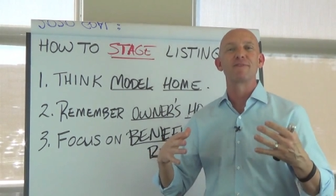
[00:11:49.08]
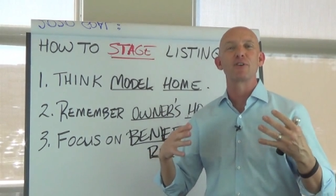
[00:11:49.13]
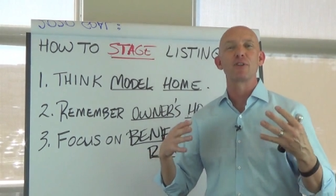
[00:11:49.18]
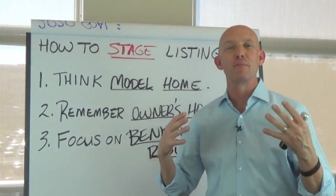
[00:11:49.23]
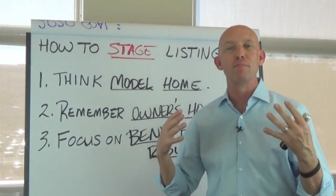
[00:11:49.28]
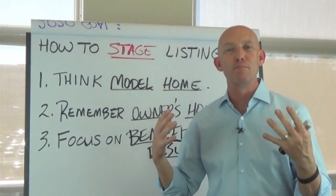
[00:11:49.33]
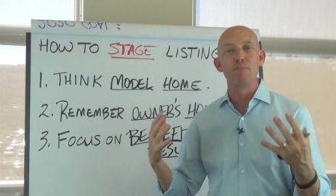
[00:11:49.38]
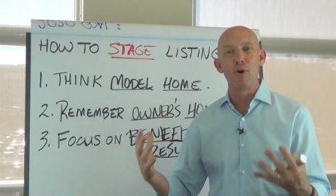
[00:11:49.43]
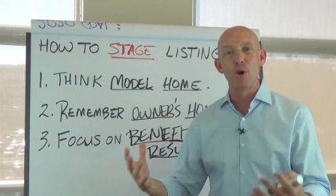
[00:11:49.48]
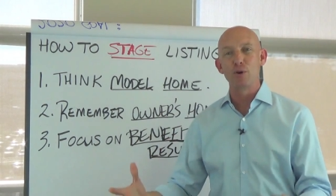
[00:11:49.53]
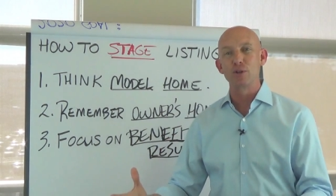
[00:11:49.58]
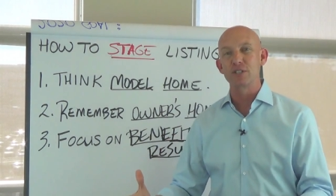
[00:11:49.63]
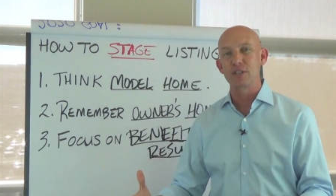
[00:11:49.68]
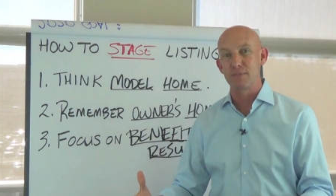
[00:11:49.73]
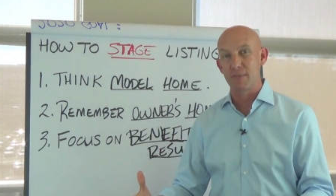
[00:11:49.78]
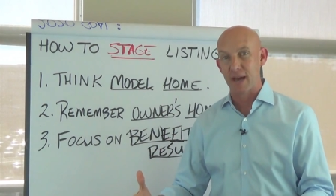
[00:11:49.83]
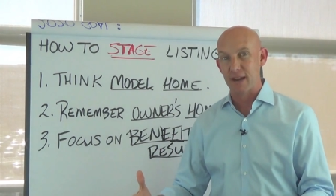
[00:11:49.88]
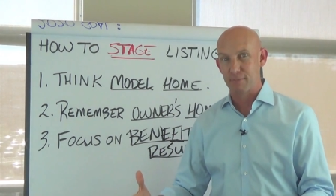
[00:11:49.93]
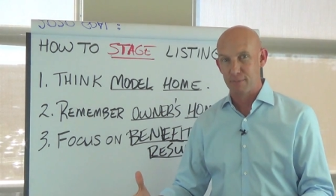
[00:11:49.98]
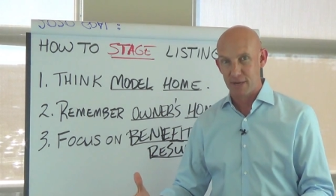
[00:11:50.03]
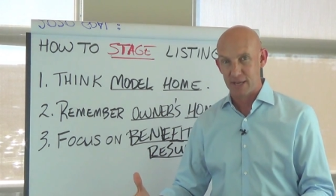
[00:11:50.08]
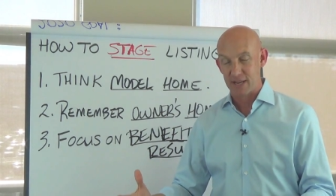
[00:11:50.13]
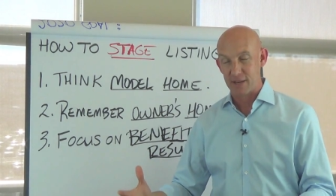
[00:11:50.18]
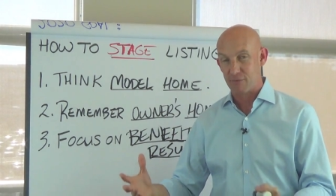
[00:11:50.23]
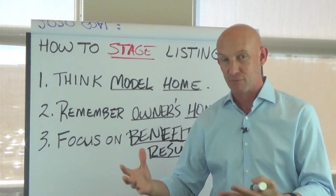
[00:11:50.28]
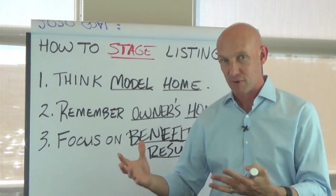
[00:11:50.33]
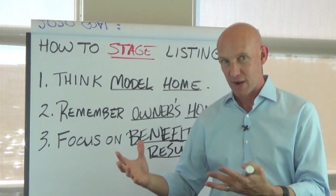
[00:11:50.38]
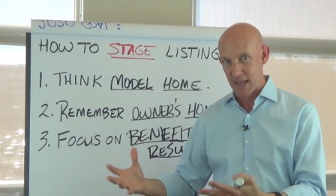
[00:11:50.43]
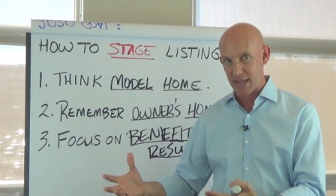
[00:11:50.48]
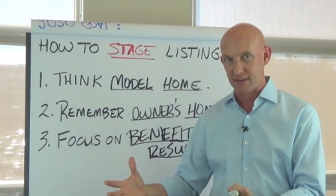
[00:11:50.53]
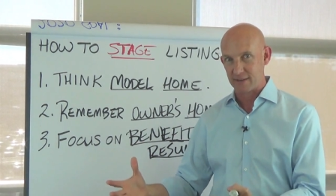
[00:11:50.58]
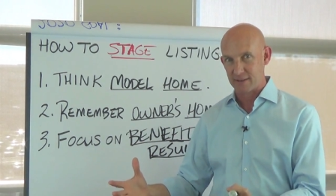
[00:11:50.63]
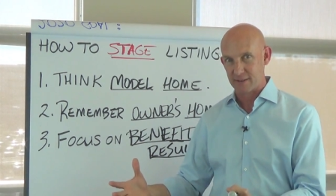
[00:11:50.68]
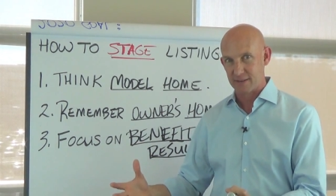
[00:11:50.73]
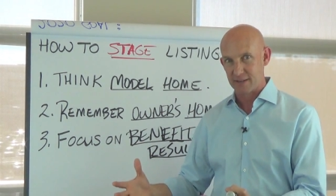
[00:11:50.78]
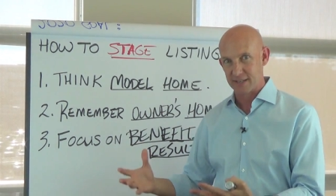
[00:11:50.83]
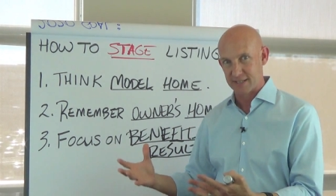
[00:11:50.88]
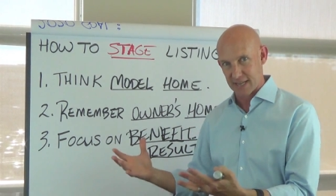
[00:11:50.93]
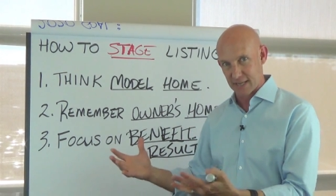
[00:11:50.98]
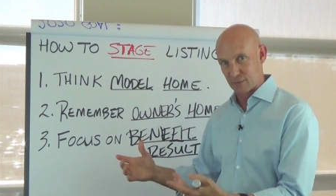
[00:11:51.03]
for the most amount of money, right?
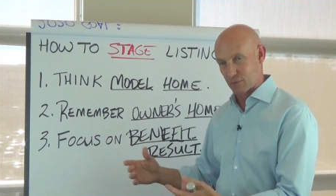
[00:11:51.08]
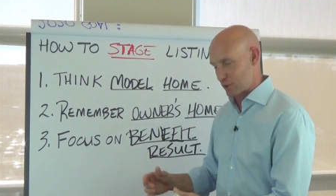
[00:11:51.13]
Because that's